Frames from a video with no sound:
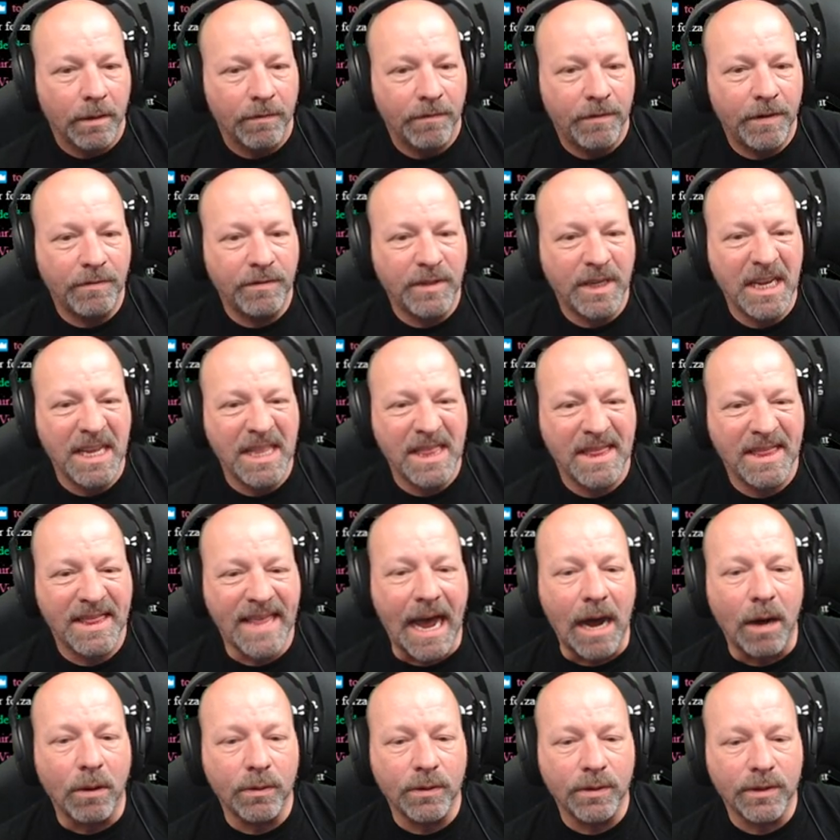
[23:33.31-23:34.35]

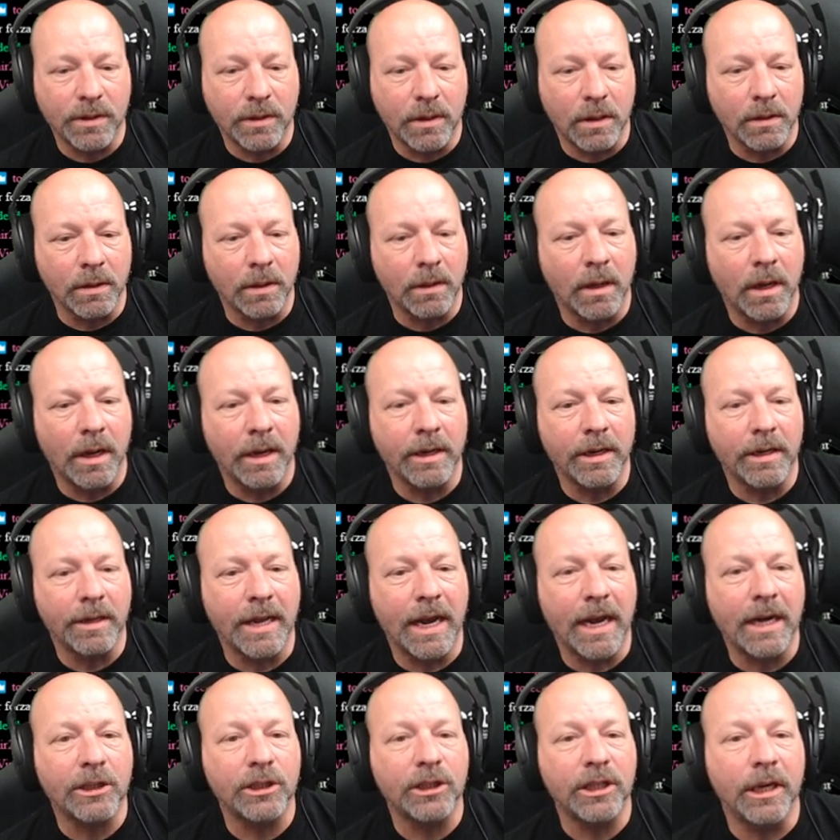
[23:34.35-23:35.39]
15,000 on the line in
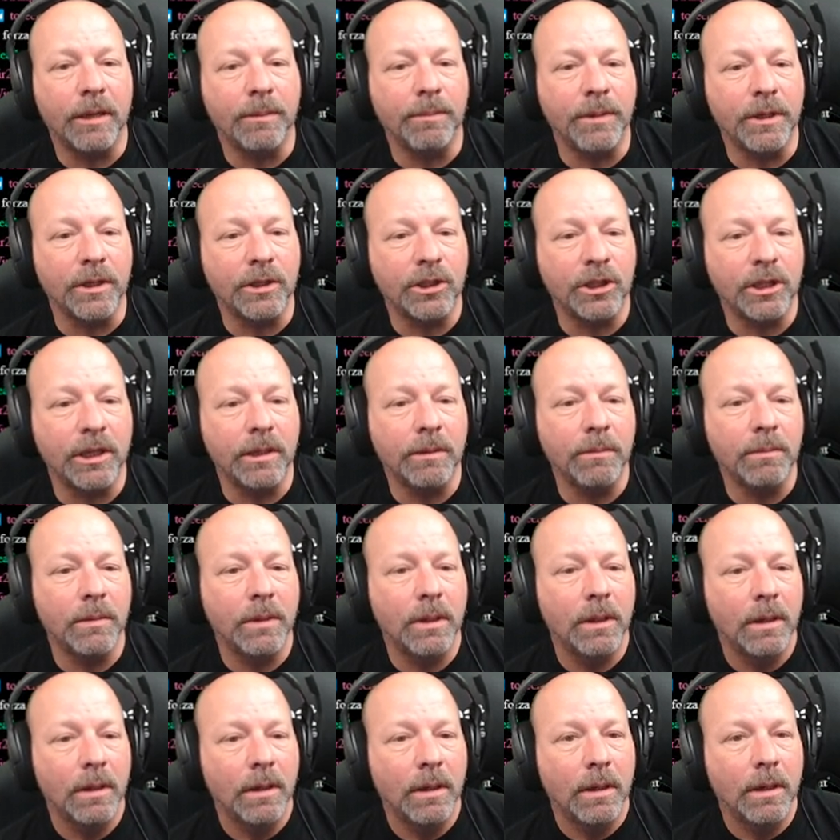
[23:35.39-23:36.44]
that championship.
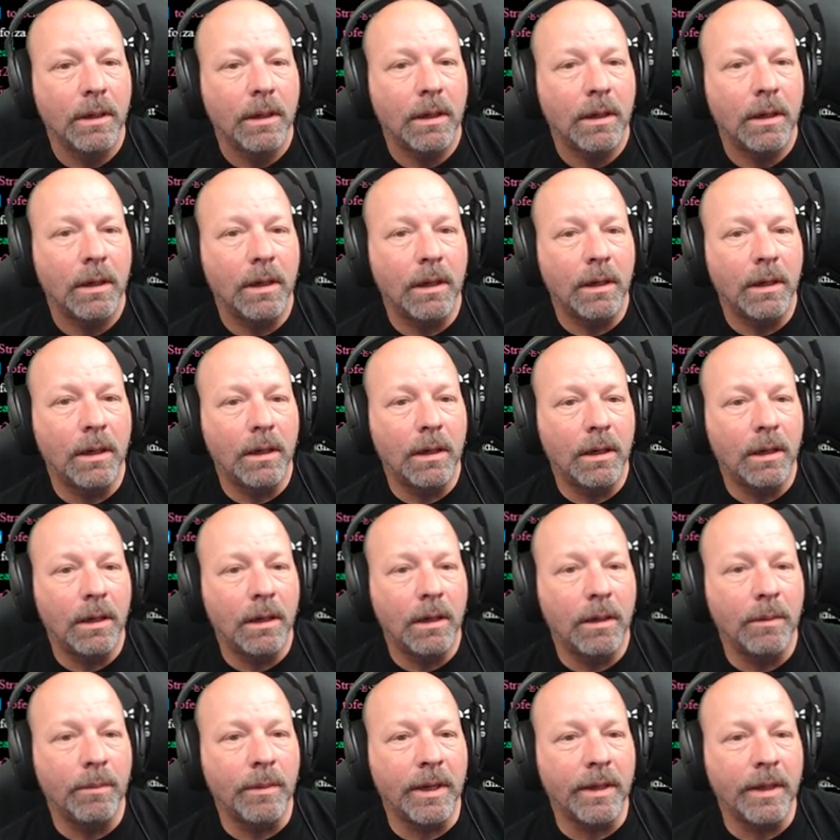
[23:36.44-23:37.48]

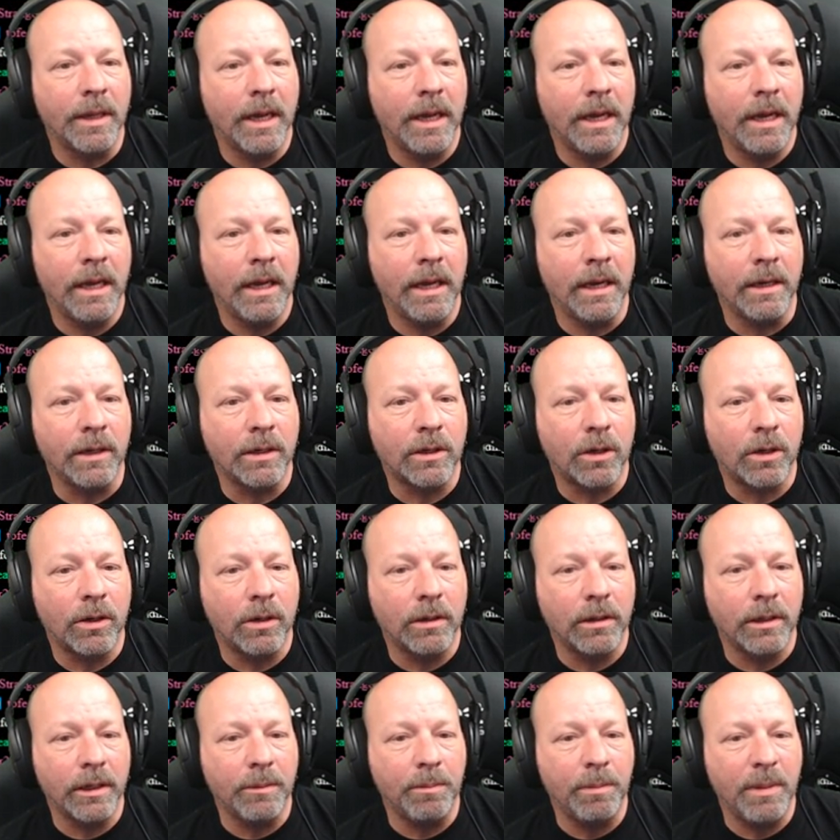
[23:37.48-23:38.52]
Um, and then
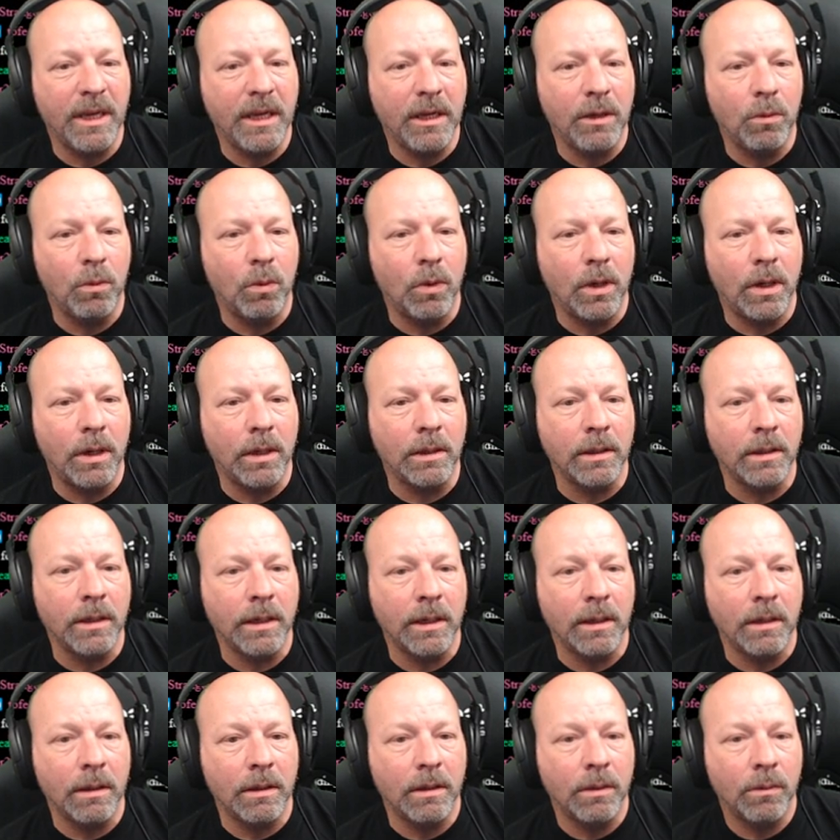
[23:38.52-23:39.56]
currently P1
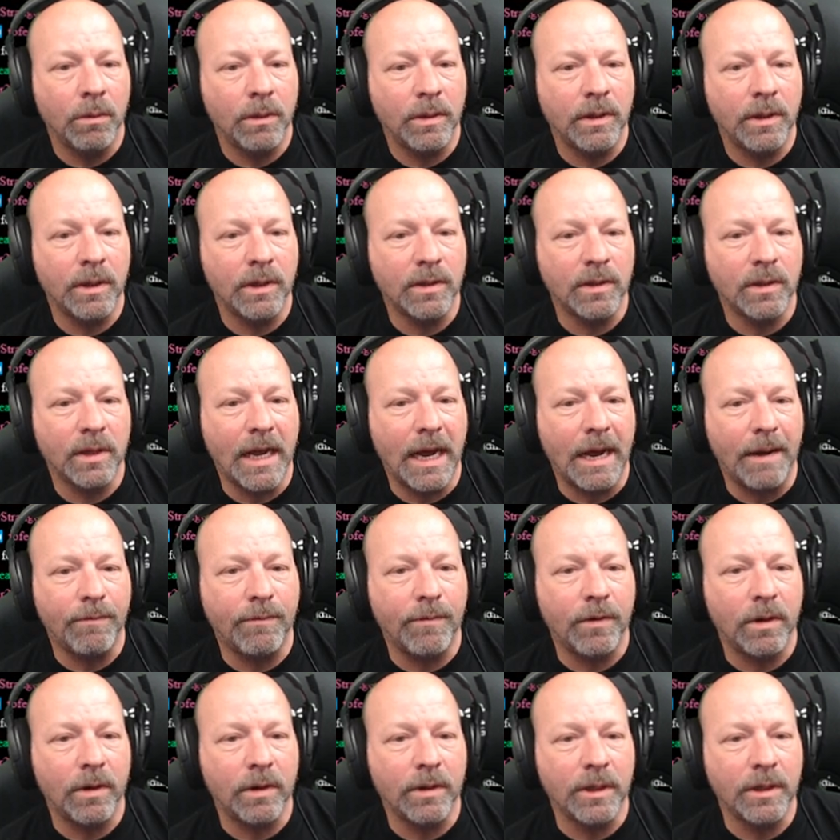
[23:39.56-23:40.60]
with this lap
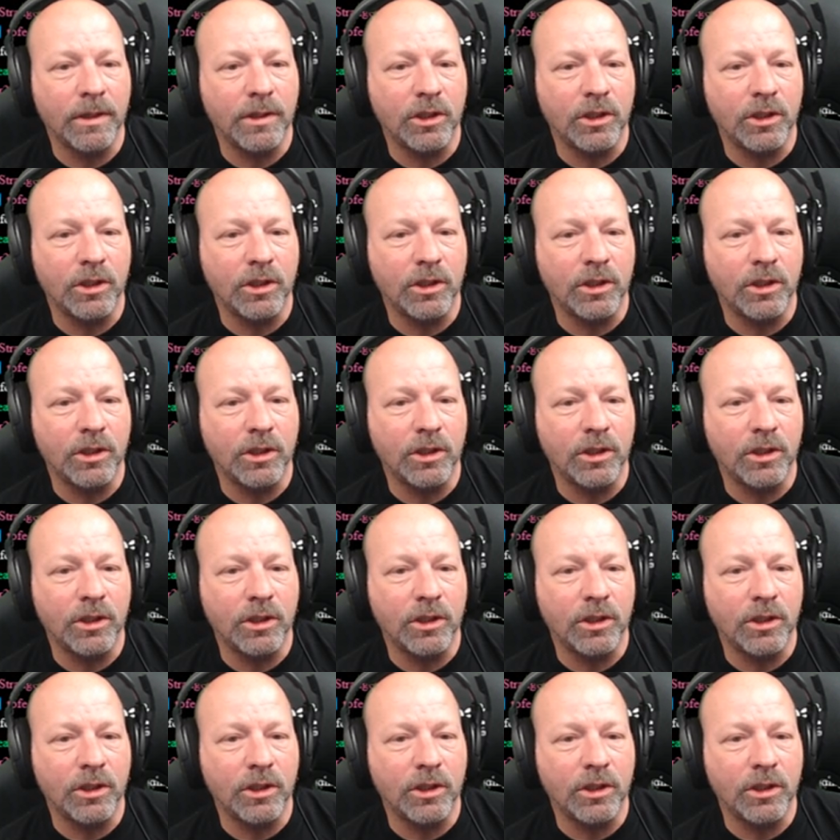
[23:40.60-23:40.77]
for this is